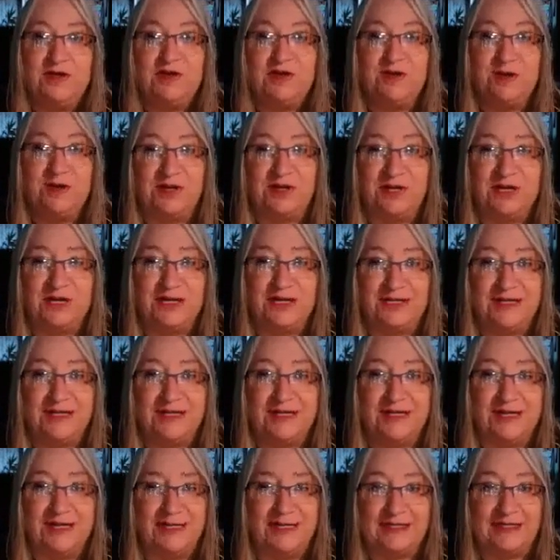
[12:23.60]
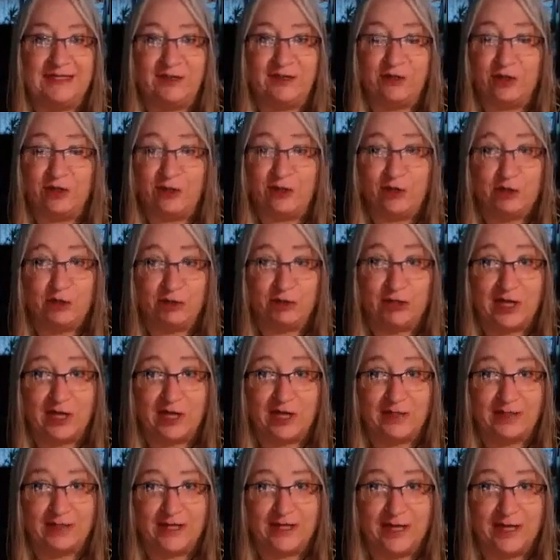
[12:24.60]
or anything like, or ordering
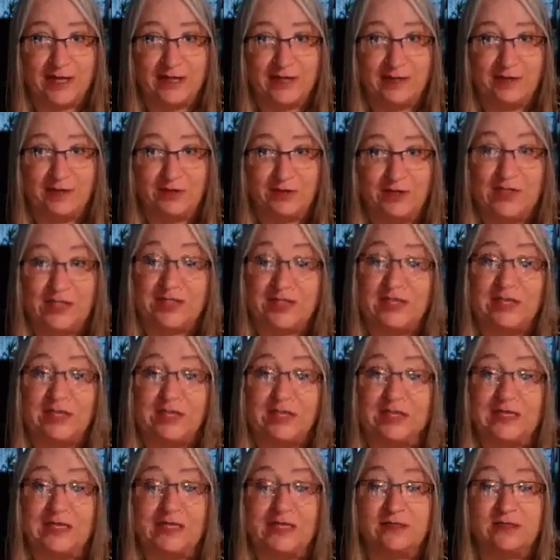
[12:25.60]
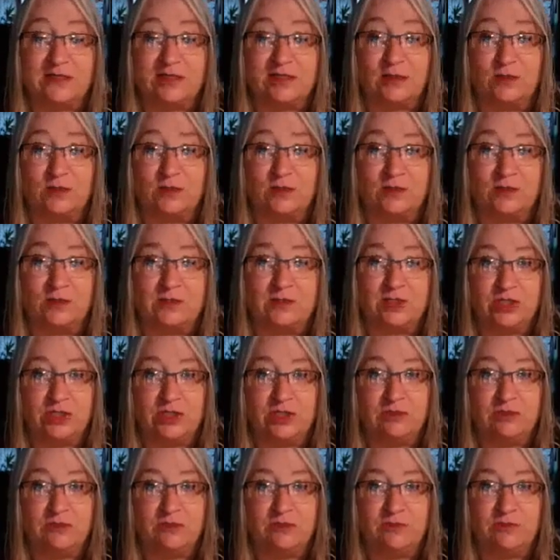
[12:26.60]
online or anything like that. So
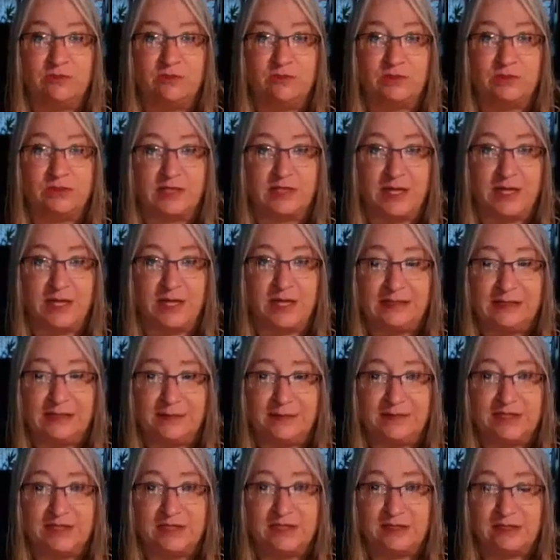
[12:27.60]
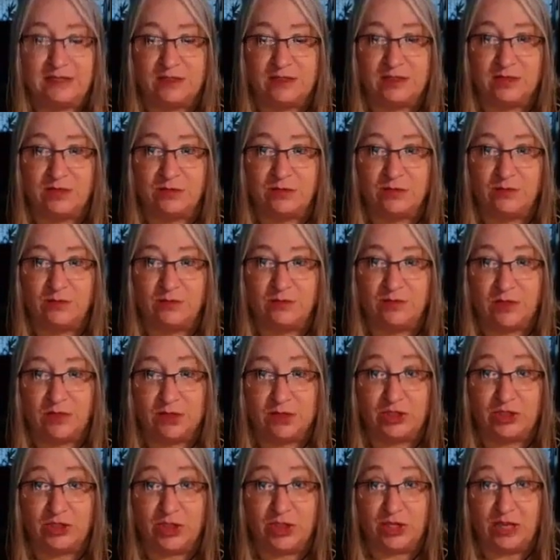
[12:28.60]
she was kind of limited to
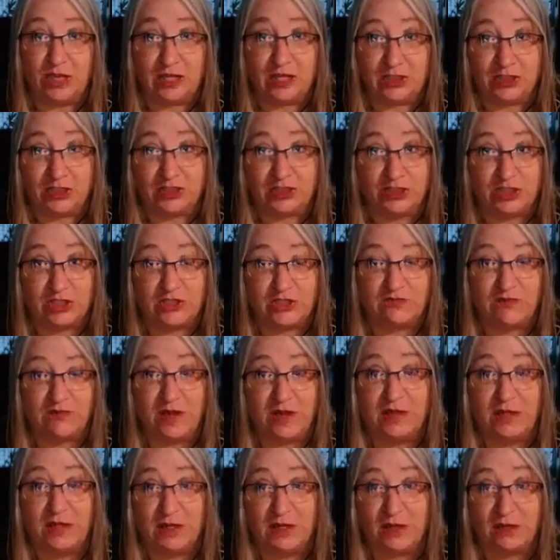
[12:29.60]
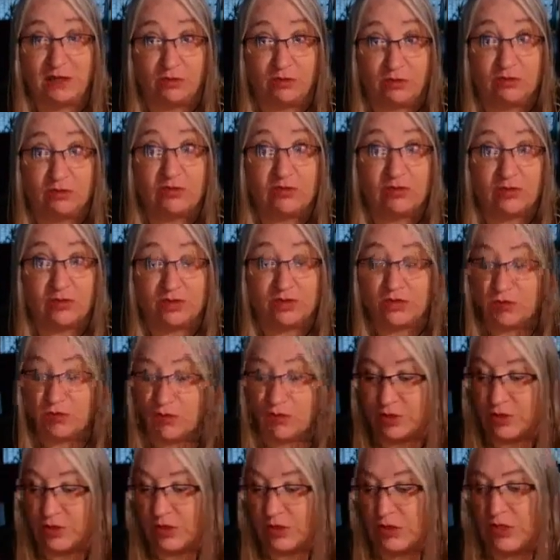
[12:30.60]
what she could actually just find at her grocery
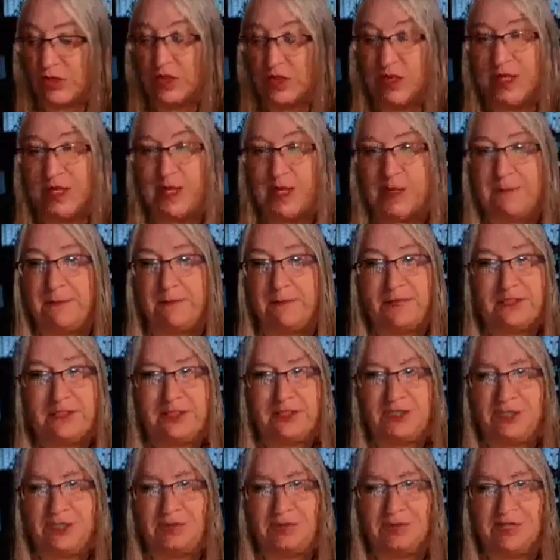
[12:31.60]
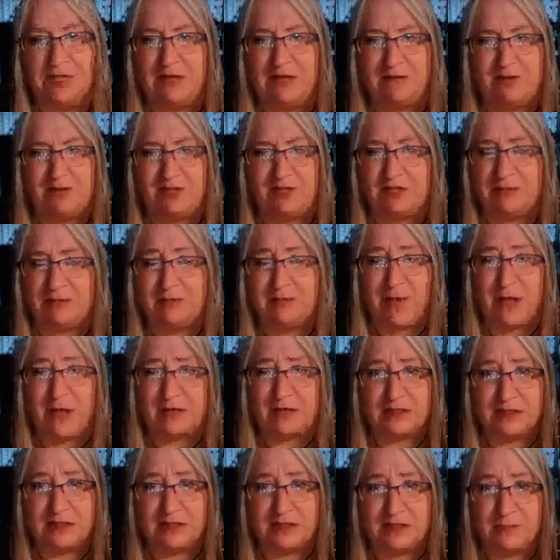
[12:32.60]
store. But she would have just
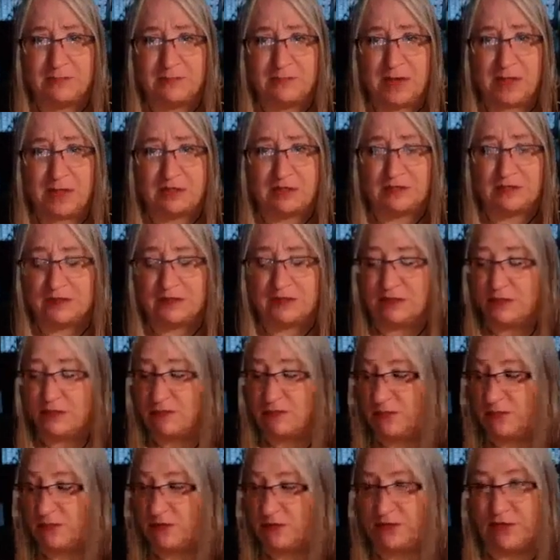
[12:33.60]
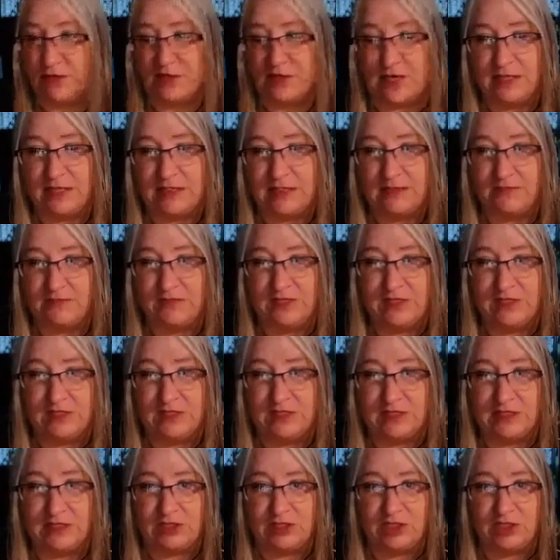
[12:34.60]
boxes and boxes of different kinds of
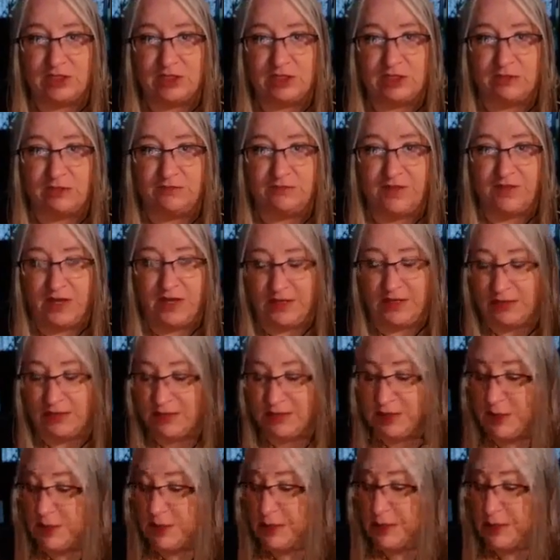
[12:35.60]
teas that she could find.